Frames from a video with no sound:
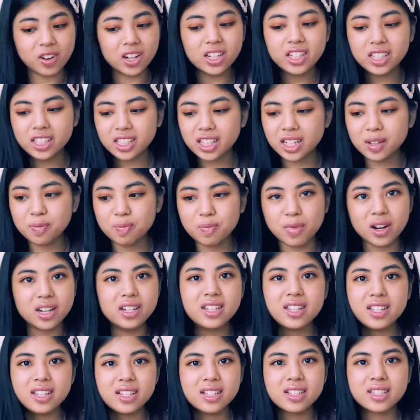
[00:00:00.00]
funneling
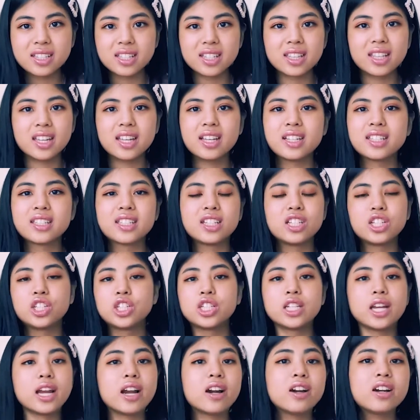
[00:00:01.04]
money into this
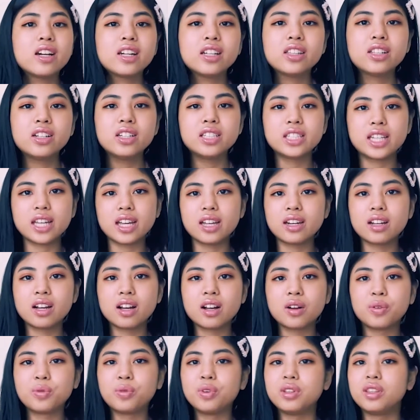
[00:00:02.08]
and sharing their
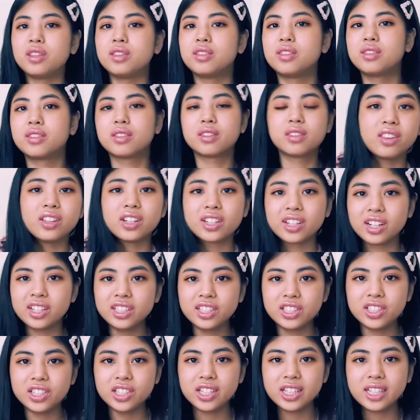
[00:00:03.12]
data with the other
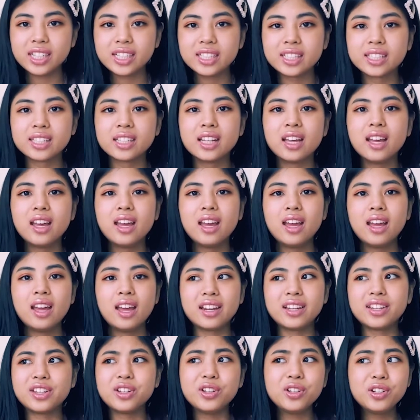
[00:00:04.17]
countries.
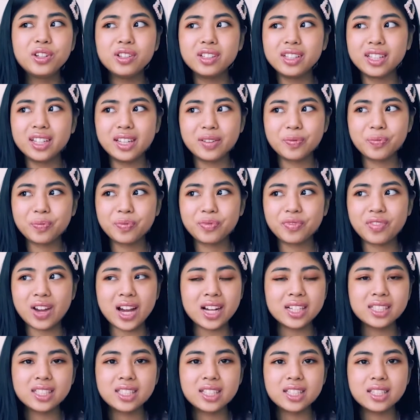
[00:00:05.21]
And usually
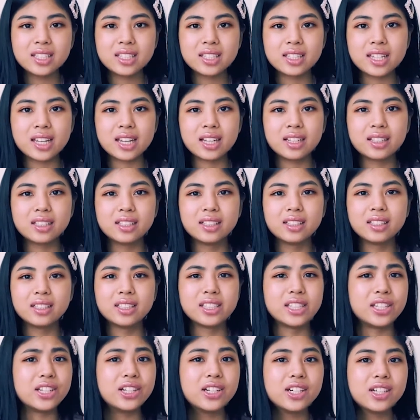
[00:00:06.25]
vaccines take
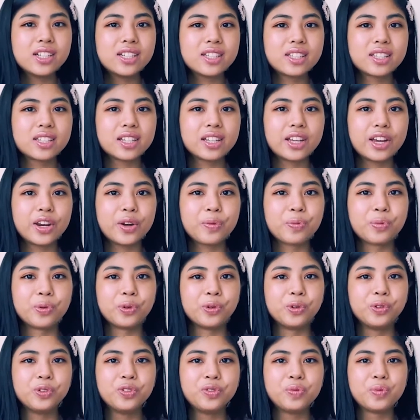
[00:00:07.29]
years to get
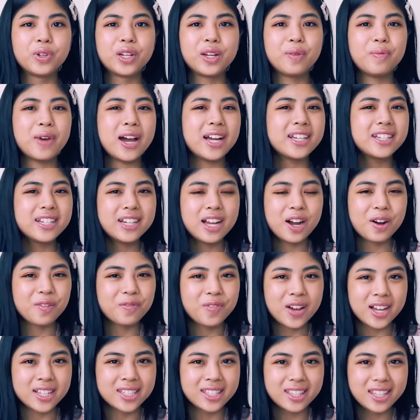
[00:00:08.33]
approved, but imagine how
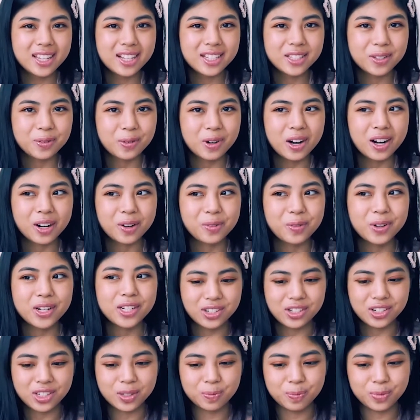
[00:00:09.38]
fast things work
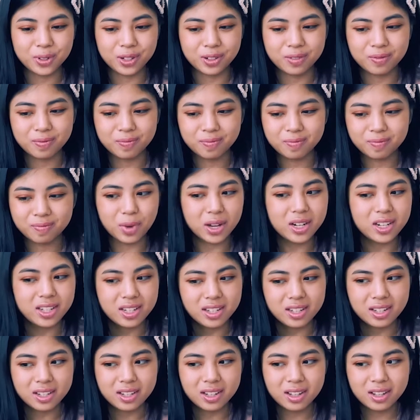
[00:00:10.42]
when you just put
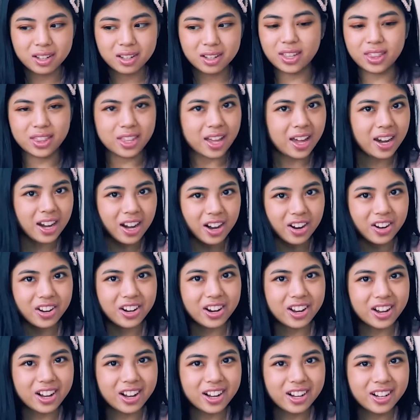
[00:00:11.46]
money in that
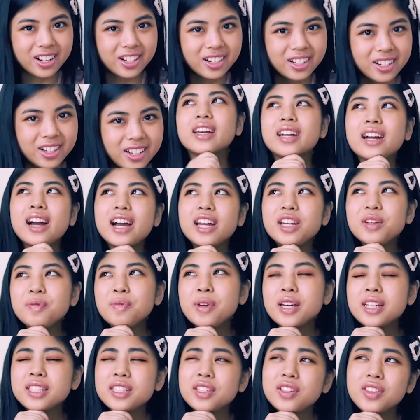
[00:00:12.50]
area. It kind of
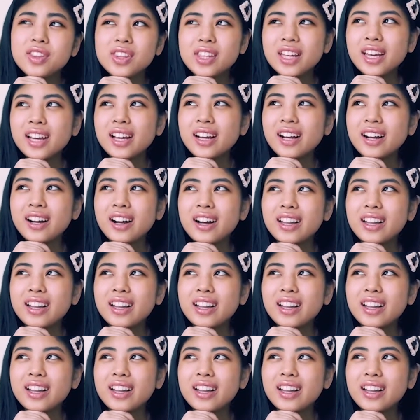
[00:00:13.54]
makes you think,